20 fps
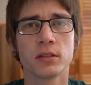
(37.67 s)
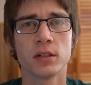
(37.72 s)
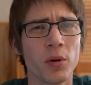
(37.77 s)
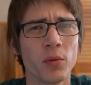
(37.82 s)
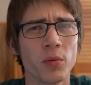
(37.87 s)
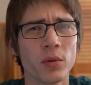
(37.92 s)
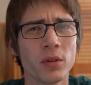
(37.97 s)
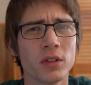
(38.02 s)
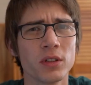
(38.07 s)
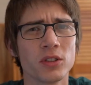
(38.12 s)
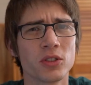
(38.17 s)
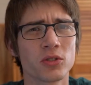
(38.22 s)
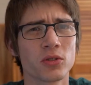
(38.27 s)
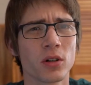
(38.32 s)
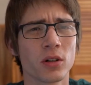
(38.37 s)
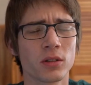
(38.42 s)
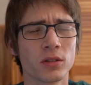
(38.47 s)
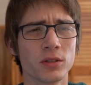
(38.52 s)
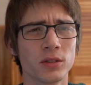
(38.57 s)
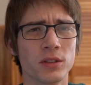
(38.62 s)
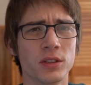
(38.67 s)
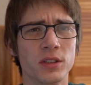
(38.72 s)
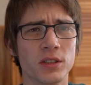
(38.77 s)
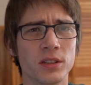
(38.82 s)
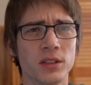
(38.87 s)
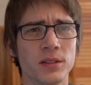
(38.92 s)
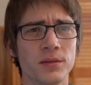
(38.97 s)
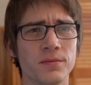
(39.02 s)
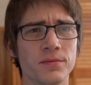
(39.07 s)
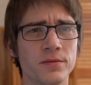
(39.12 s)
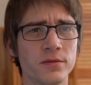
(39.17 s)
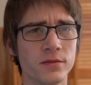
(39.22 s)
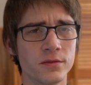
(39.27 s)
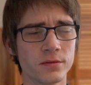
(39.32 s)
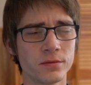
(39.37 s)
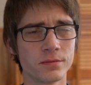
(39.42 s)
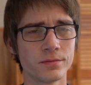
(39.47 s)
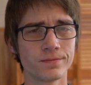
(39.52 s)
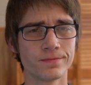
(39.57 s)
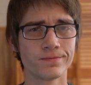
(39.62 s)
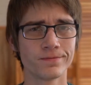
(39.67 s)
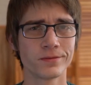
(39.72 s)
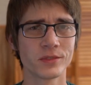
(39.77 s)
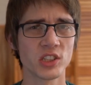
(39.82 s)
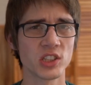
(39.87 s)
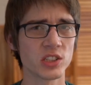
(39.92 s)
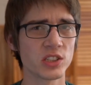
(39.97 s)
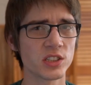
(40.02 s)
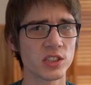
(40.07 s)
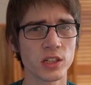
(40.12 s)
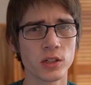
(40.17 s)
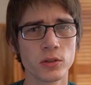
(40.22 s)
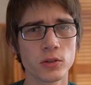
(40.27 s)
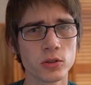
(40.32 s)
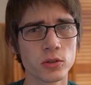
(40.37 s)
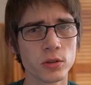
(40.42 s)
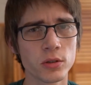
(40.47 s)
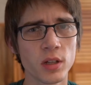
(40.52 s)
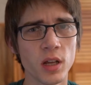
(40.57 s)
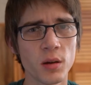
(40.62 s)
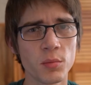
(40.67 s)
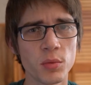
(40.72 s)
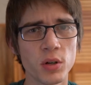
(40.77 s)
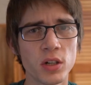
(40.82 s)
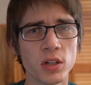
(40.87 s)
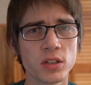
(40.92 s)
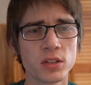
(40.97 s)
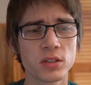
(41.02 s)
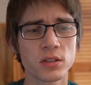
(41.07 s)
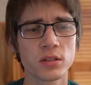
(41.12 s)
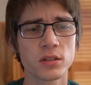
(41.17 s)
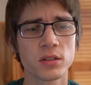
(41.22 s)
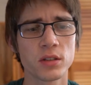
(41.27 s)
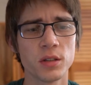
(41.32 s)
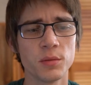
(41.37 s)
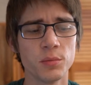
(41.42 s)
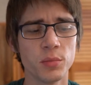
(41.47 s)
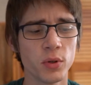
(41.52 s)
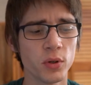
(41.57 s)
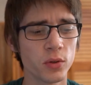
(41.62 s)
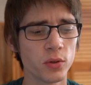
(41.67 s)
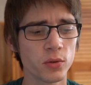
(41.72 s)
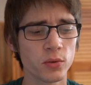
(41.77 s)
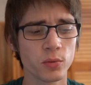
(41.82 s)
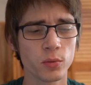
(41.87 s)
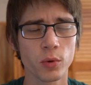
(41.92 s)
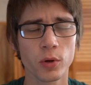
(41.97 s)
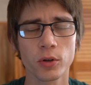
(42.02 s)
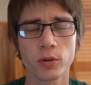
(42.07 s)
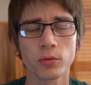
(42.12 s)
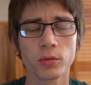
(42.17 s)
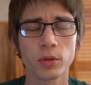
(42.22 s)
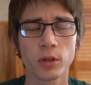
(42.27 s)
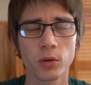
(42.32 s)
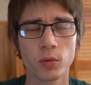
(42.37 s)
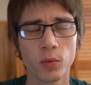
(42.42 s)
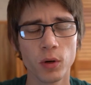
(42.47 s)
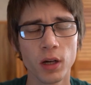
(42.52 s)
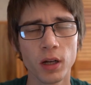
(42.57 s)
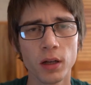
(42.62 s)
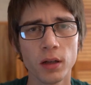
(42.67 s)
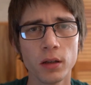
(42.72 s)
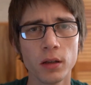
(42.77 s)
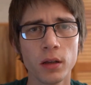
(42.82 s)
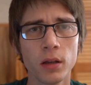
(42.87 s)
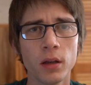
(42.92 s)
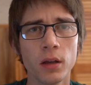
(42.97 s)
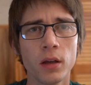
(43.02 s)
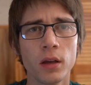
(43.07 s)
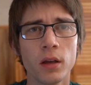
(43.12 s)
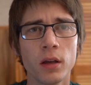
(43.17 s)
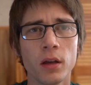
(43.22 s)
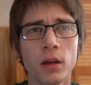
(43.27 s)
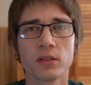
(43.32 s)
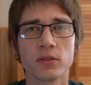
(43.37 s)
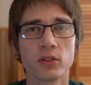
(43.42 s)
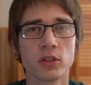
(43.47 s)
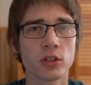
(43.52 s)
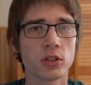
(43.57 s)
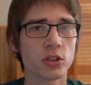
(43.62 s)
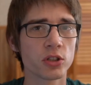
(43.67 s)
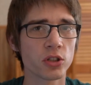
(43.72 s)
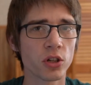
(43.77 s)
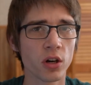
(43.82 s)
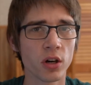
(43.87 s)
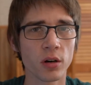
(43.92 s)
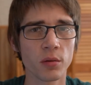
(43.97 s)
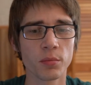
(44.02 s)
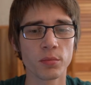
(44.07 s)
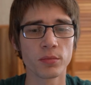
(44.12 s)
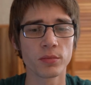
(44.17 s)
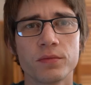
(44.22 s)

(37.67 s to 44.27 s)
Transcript: We really struggled to distinguish them that much. They both worked really well. They're very sharp.